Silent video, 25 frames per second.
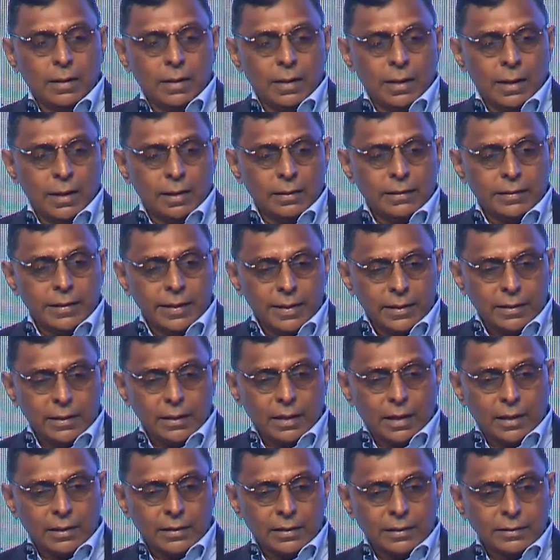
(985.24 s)
And then
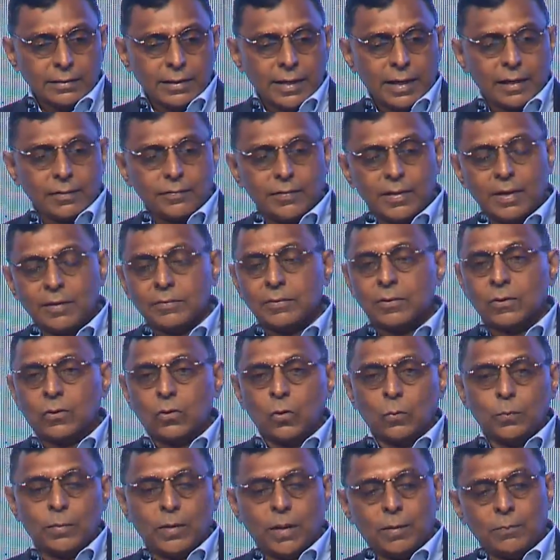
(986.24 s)
under that we have the
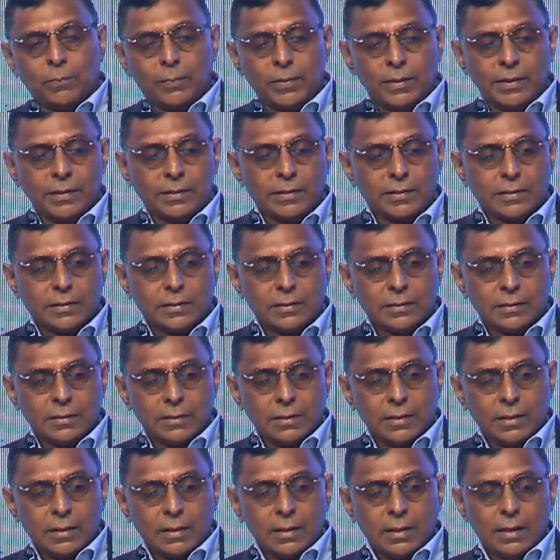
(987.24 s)
group companies
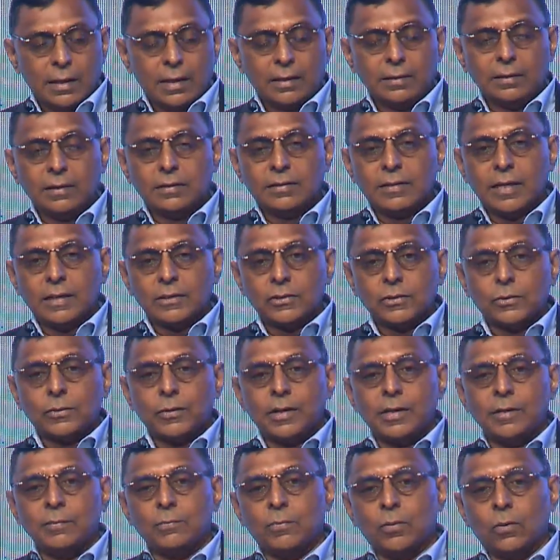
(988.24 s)
and the
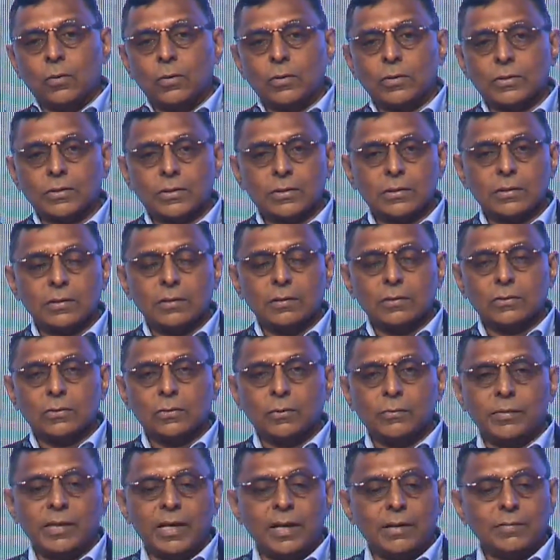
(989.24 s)
statutory boards. So
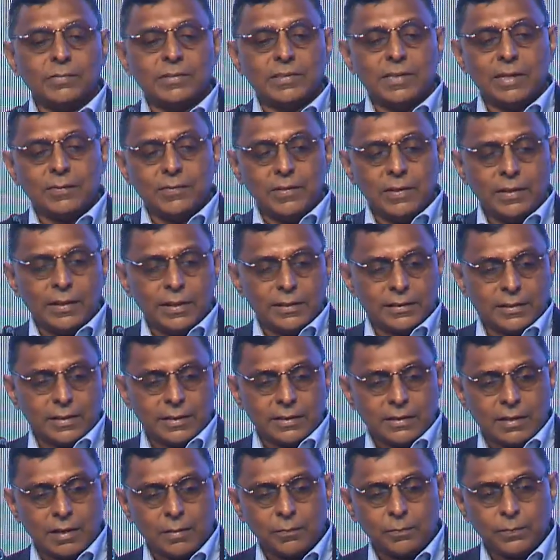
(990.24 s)
we have 7
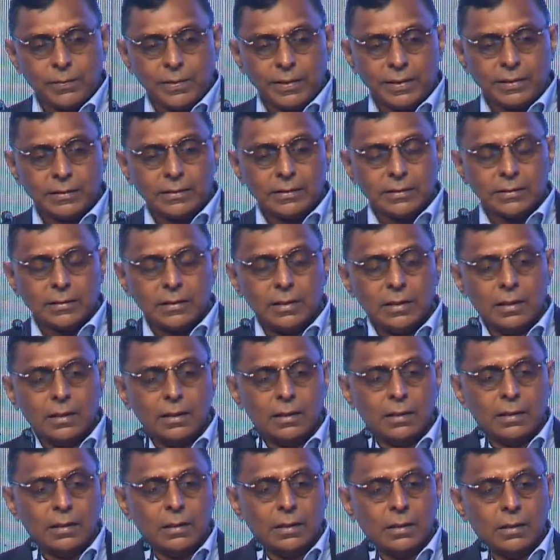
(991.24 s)
listed companies
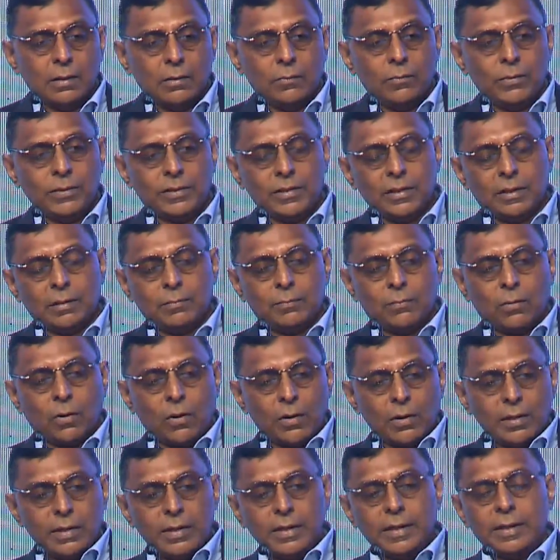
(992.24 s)
which are
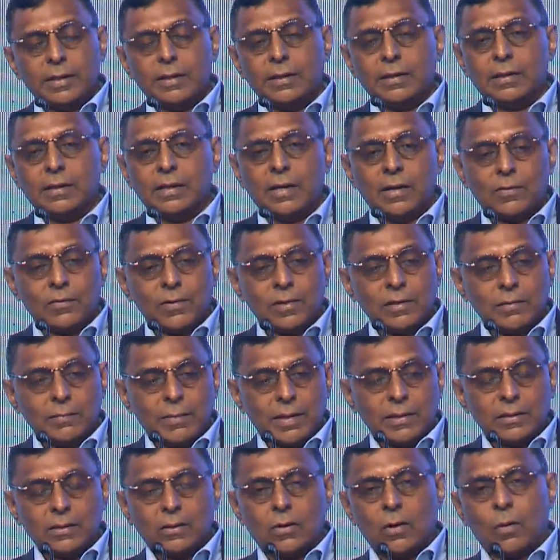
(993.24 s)
broadly governed
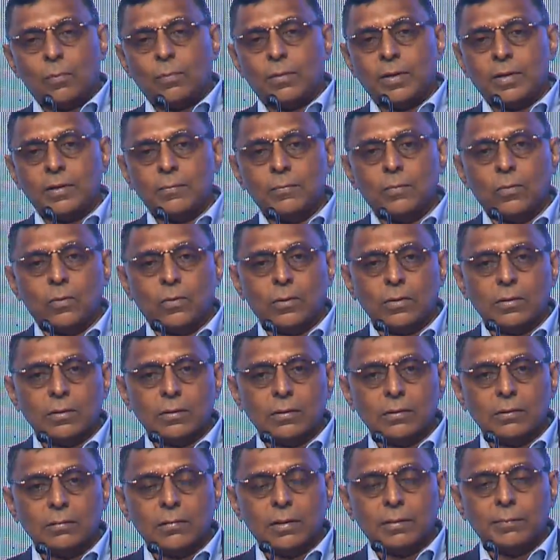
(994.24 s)
by the corporate board
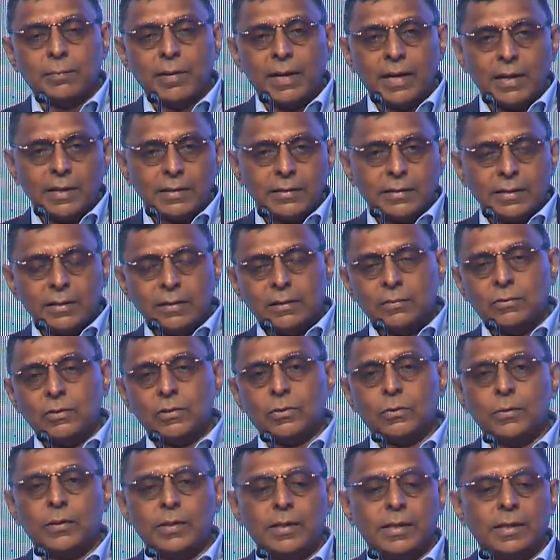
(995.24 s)
but managed
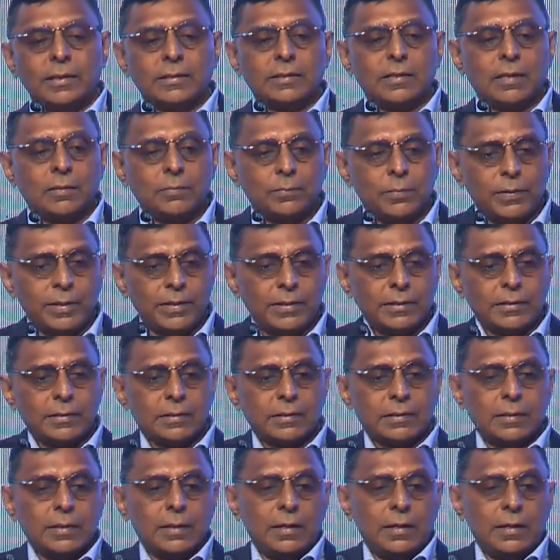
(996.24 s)
individually as companies.